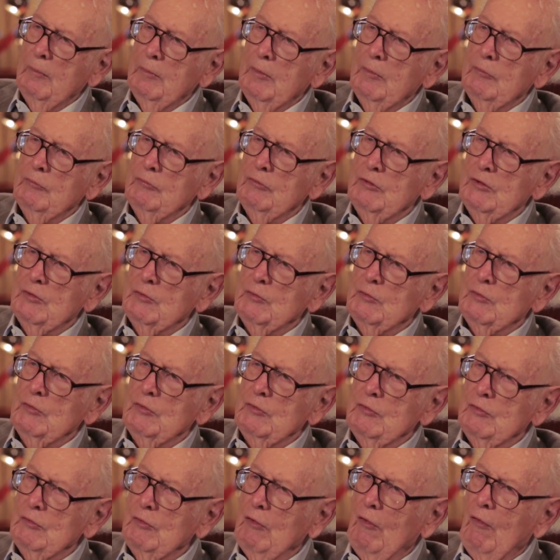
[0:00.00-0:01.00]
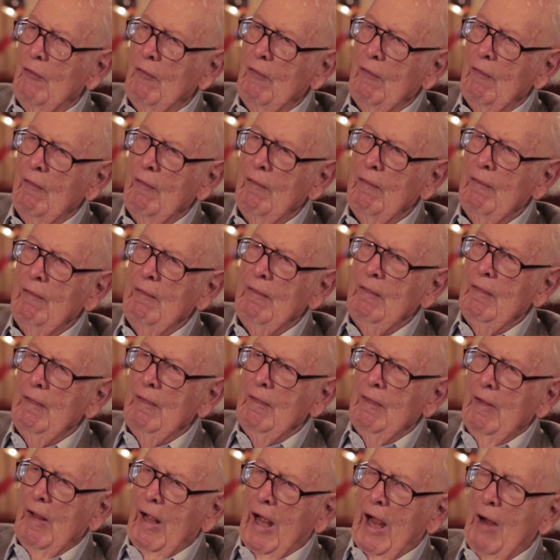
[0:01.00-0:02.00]
memories were,
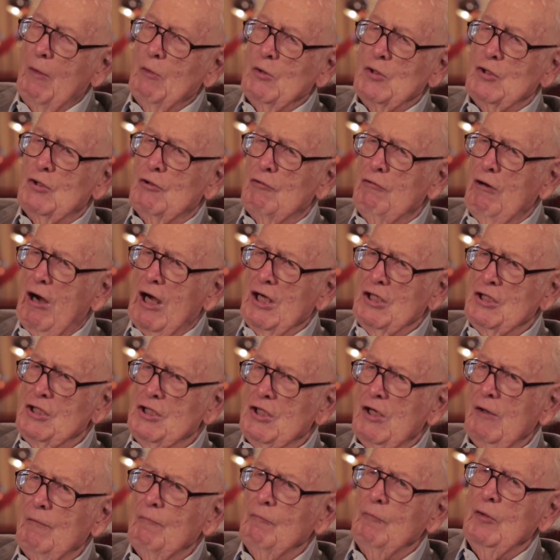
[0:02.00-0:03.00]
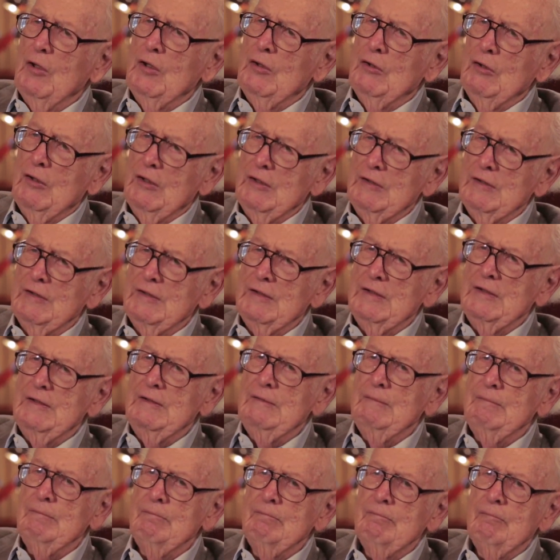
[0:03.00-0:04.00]
I was crushed because
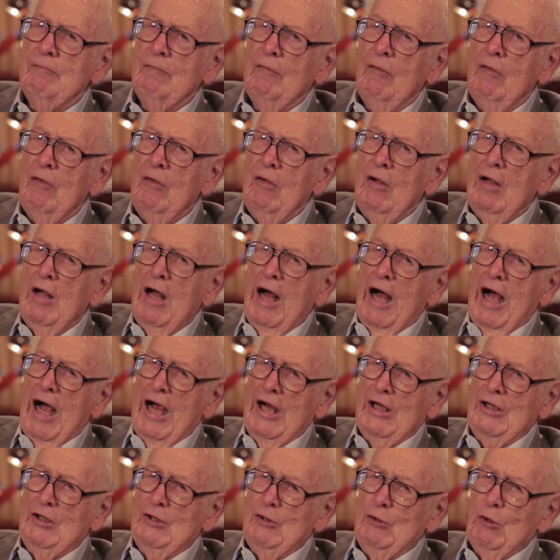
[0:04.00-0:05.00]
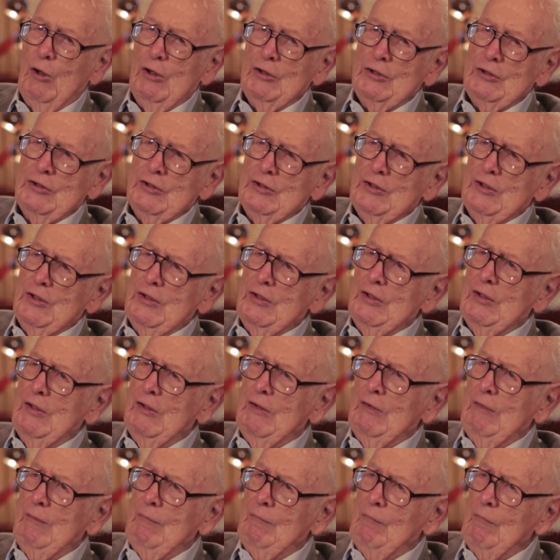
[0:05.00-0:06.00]
I thought that the
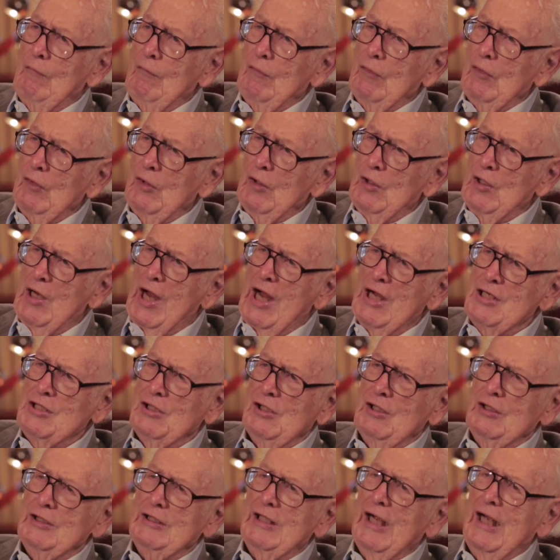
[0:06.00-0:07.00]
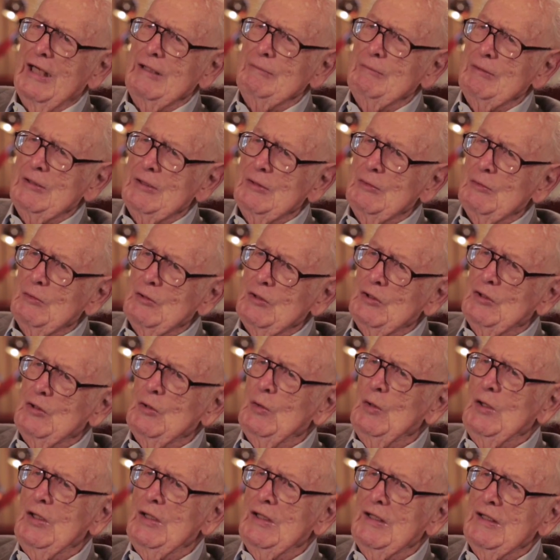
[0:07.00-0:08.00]
National Academy was
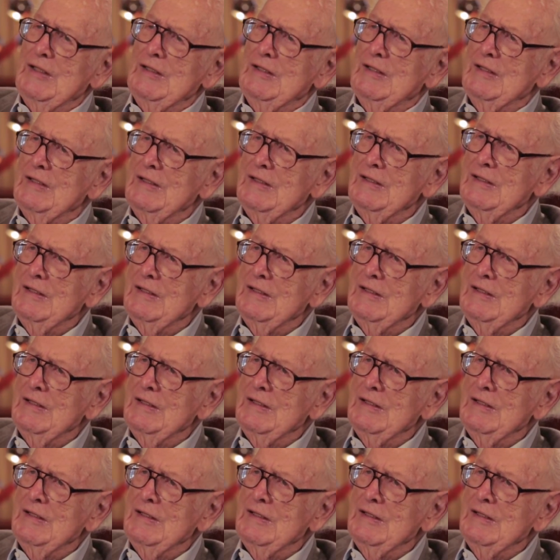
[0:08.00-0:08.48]
doing this